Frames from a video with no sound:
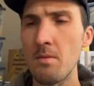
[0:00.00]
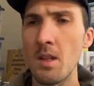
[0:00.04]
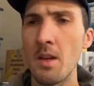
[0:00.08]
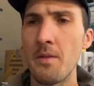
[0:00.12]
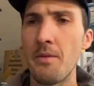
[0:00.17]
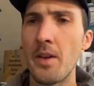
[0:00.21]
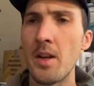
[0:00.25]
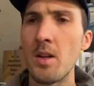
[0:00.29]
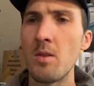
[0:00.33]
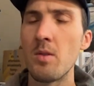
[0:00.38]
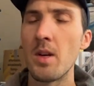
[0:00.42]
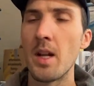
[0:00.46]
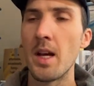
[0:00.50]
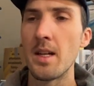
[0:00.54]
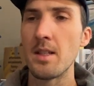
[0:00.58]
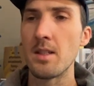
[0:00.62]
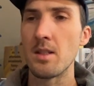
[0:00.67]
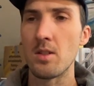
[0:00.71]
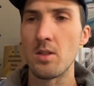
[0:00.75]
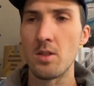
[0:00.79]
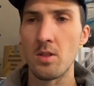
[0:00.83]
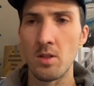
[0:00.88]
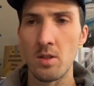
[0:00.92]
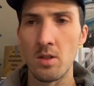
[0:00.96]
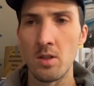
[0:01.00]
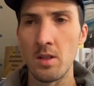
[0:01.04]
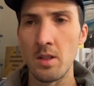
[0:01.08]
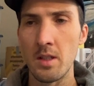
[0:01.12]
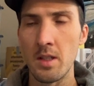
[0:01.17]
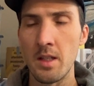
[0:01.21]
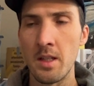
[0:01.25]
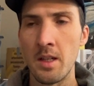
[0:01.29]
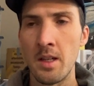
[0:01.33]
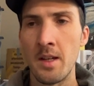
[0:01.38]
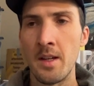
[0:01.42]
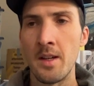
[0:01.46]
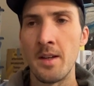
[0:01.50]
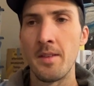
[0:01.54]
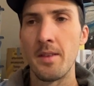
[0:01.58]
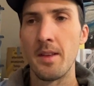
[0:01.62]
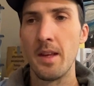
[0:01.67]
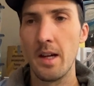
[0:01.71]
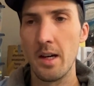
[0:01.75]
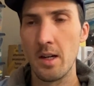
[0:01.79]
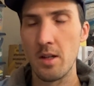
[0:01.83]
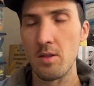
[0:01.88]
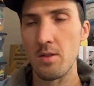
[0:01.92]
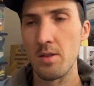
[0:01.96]
If anyone has an early
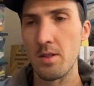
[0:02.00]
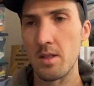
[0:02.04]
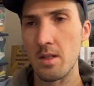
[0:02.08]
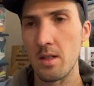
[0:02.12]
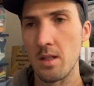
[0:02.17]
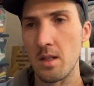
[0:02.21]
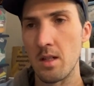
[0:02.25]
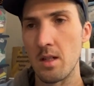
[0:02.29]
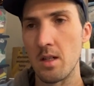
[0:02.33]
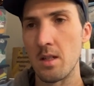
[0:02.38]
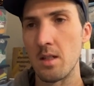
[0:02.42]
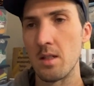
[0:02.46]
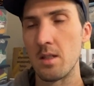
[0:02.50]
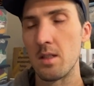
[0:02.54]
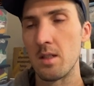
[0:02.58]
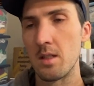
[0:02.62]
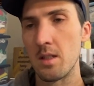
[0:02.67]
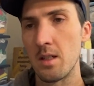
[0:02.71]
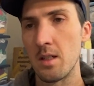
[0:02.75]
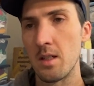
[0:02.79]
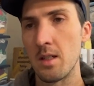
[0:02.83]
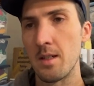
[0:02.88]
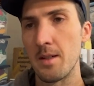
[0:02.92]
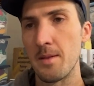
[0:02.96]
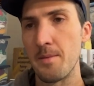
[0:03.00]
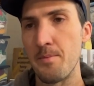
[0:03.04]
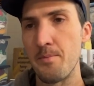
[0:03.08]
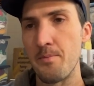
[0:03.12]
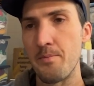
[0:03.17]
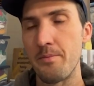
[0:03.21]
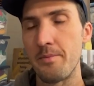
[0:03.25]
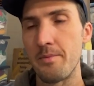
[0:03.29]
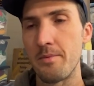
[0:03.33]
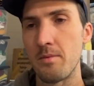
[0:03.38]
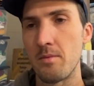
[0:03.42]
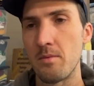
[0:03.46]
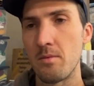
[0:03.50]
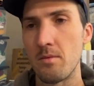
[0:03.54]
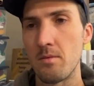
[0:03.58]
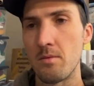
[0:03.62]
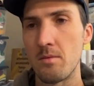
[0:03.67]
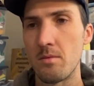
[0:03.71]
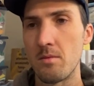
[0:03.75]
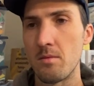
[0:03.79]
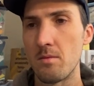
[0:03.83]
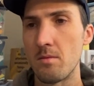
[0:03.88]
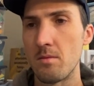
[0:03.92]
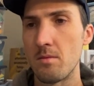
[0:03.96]
Aerostar
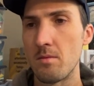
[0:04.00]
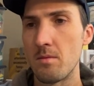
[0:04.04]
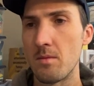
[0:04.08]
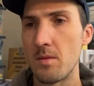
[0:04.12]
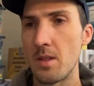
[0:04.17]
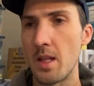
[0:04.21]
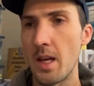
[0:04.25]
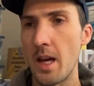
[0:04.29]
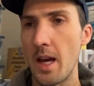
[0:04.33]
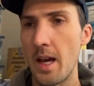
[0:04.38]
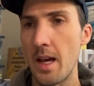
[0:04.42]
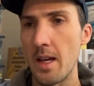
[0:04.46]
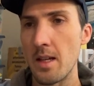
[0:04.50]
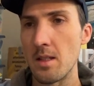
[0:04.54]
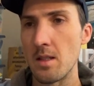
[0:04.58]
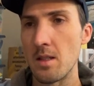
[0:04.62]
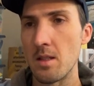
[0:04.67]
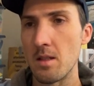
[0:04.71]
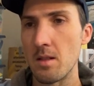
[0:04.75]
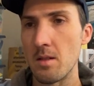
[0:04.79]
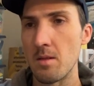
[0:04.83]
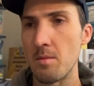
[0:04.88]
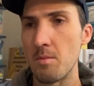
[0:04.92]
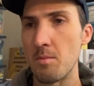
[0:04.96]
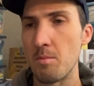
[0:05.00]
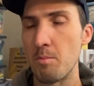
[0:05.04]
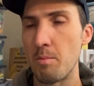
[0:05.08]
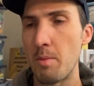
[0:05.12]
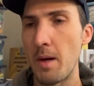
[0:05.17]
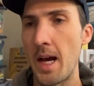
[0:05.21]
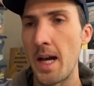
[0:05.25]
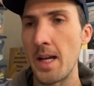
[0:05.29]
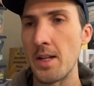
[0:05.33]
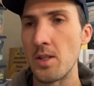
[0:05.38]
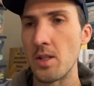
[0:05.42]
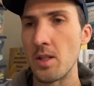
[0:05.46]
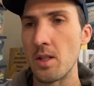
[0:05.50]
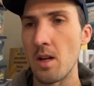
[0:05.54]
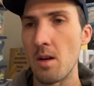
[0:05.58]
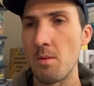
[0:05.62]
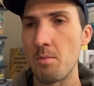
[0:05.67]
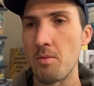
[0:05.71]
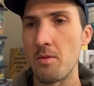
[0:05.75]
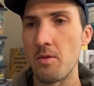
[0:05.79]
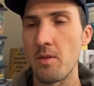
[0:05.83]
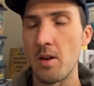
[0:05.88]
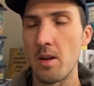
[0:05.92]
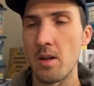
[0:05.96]
that has the badging
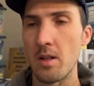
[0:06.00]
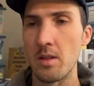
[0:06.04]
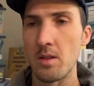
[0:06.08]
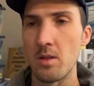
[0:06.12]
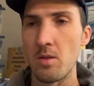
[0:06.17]
up front on the